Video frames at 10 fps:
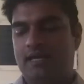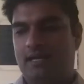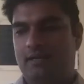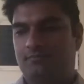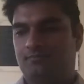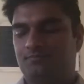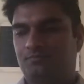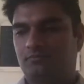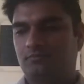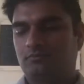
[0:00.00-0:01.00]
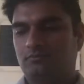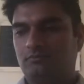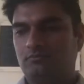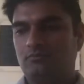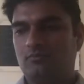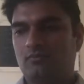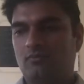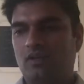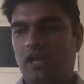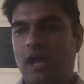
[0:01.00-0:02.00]
um
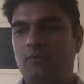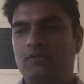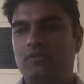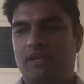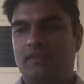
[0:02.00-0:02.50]
I would say